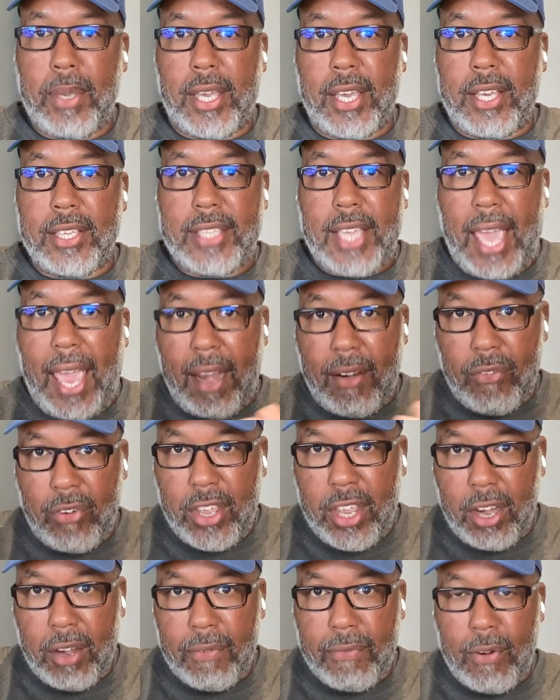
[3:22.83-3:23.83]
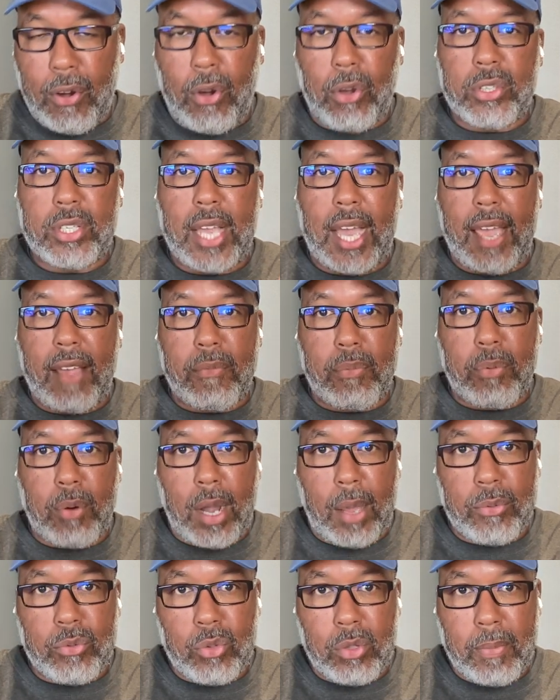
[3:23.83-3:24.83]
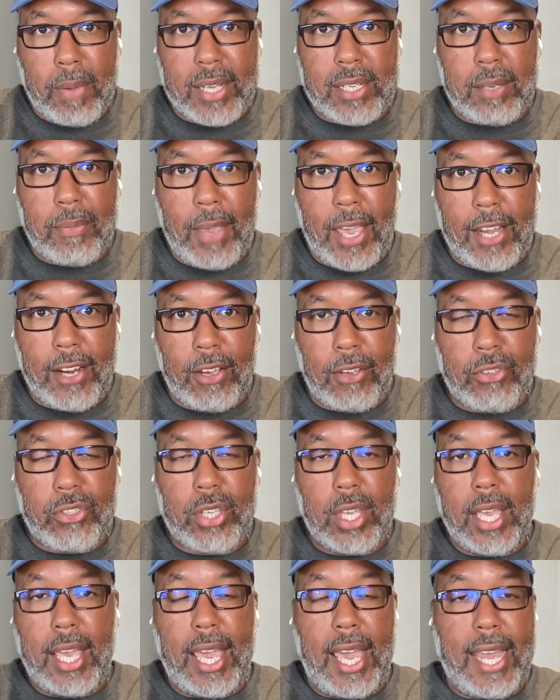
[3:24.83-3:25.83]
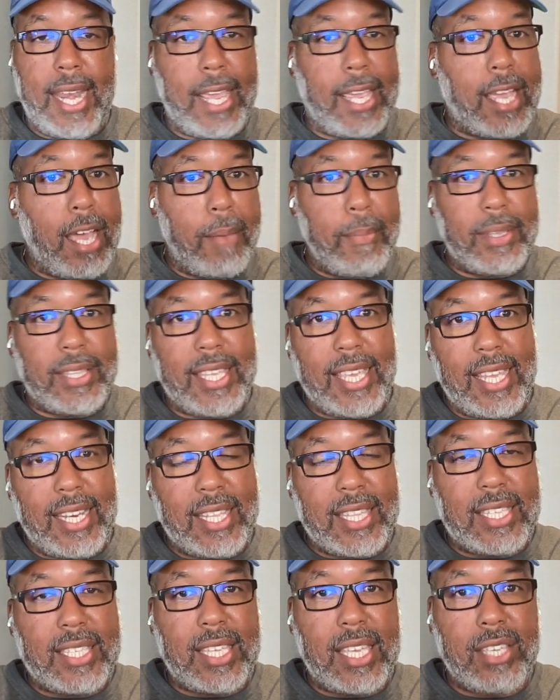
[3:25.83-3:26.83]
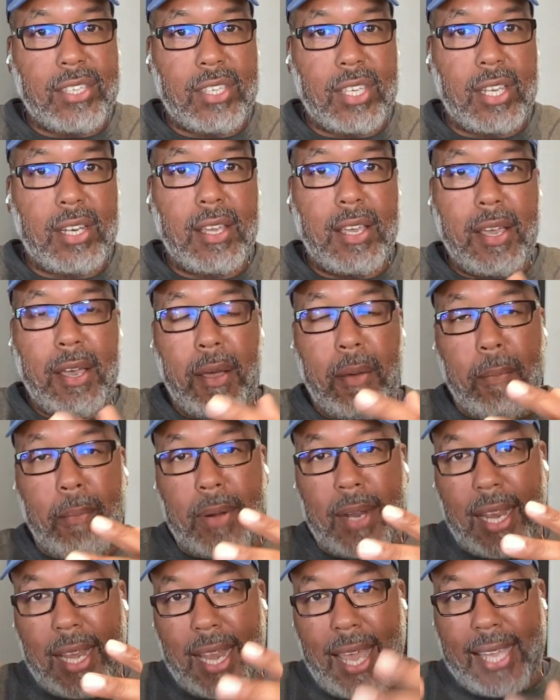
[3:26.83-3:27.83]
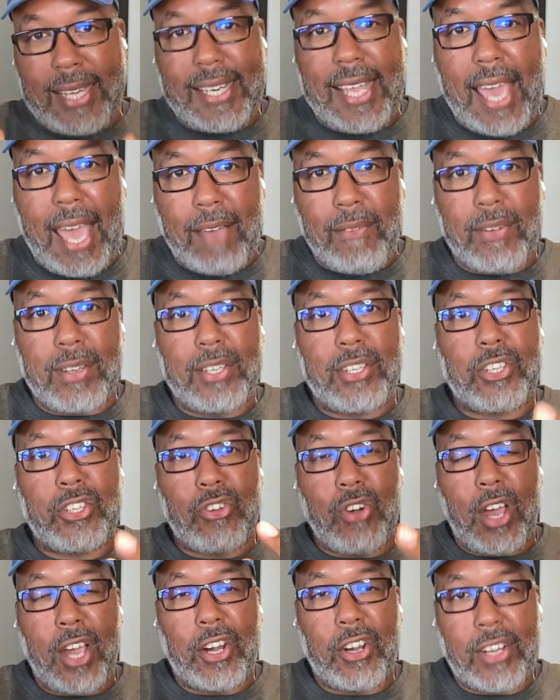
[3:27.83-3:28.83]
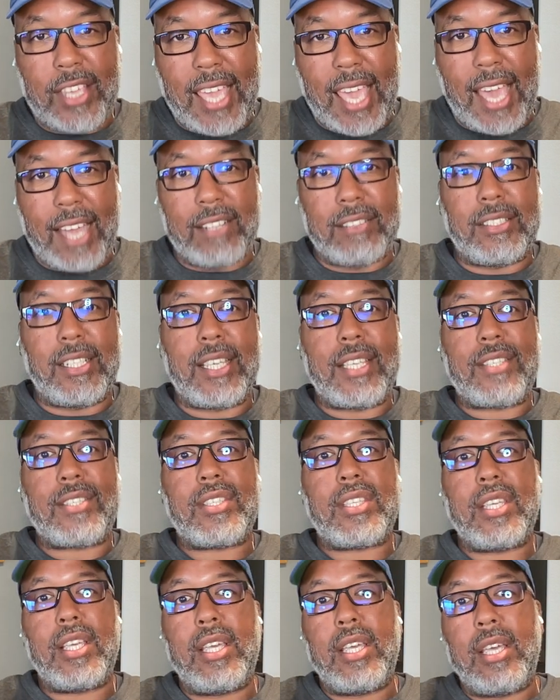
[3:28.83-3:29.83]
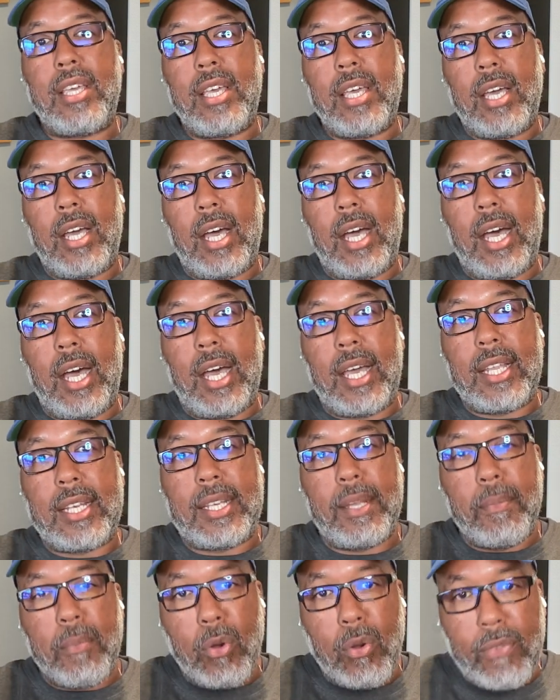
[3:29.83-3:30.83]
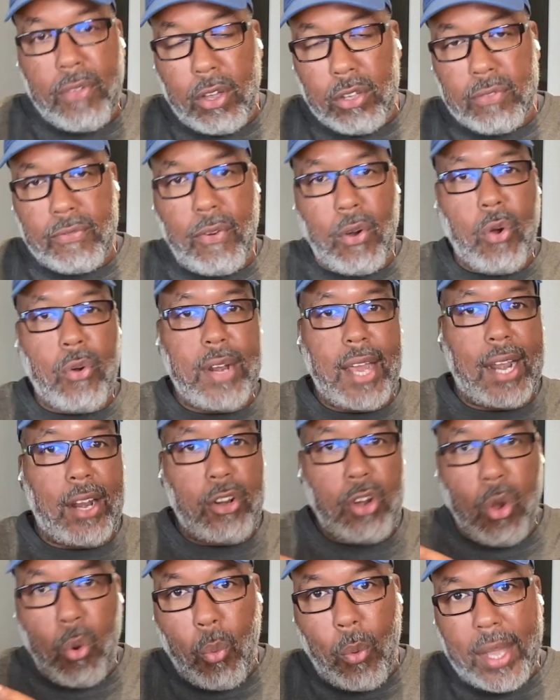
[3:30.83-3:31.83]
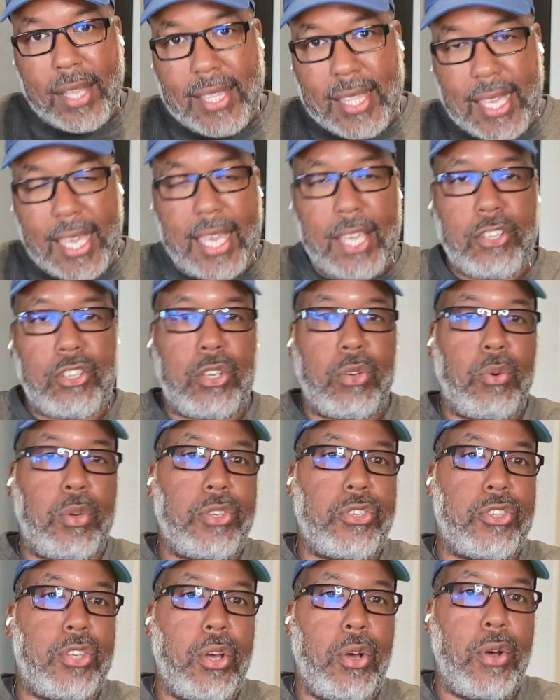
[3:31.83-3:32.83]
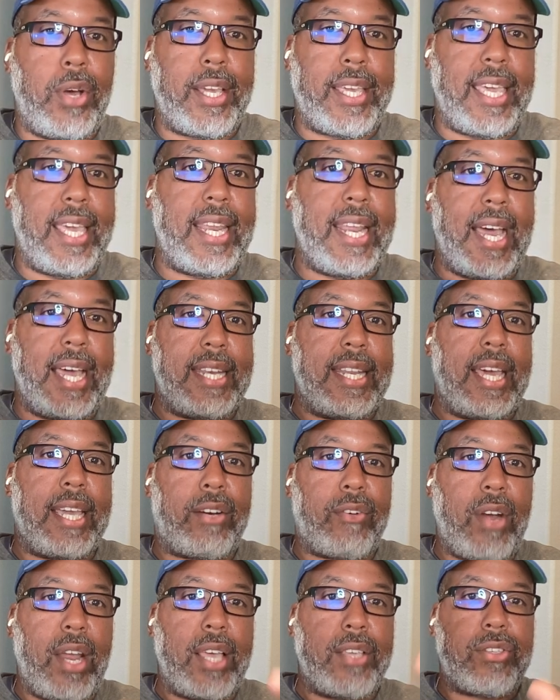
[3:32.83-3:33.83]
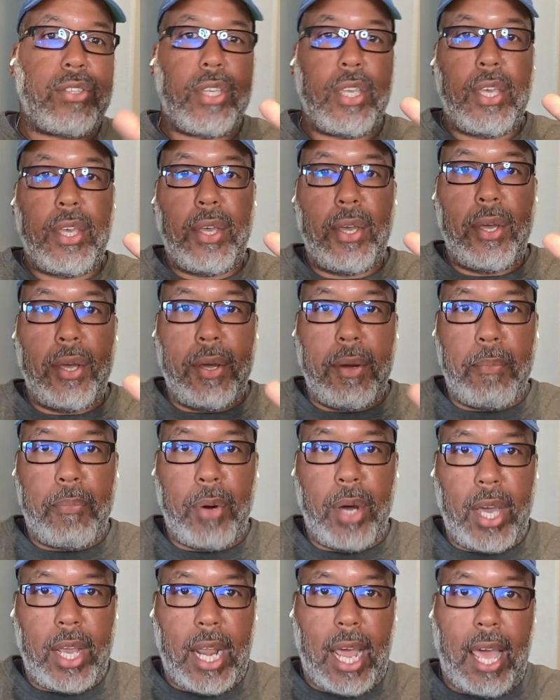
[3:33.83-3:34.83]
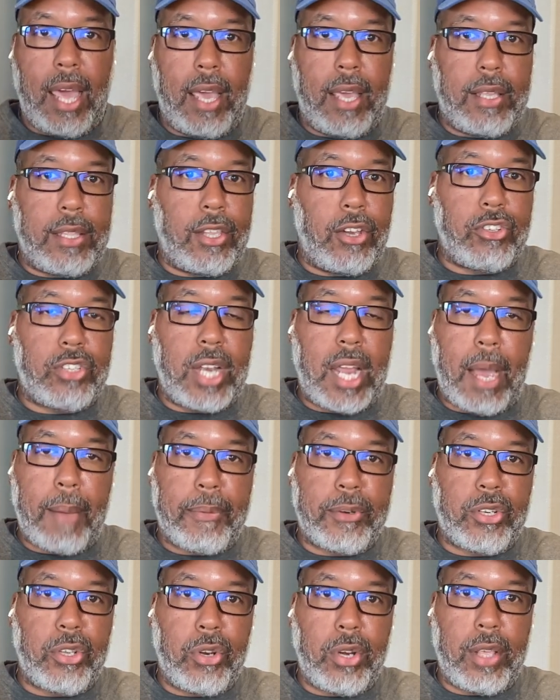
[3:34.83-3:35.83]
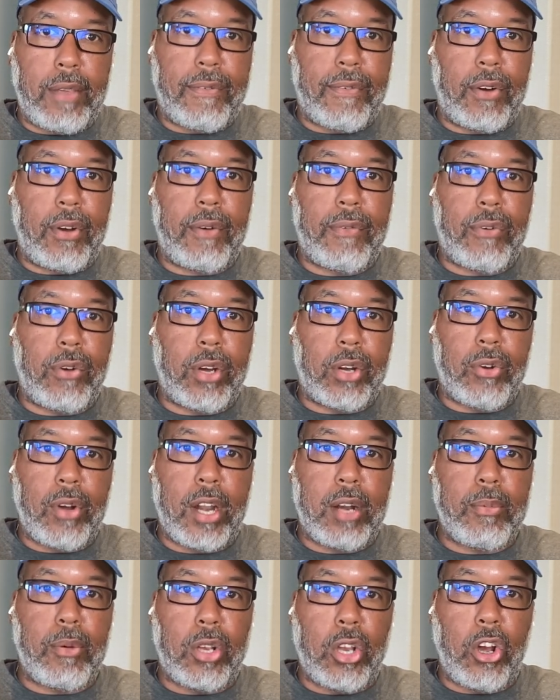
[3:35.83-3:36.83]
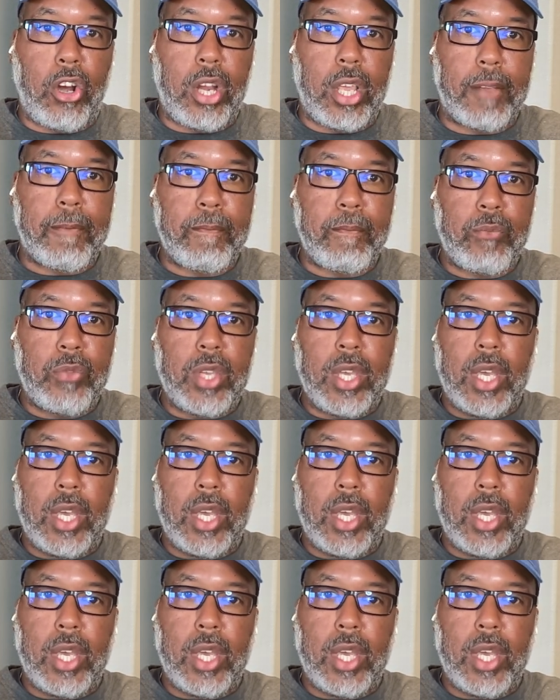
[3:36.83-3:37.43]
Because every year, folks, I have problems with my tomatoes. And they come at the end of the season, but I'd like to have a stronger catalyst to move those forward. And I don't know what the issue is. So again, I digress, but there's an opportunity for incredible learning.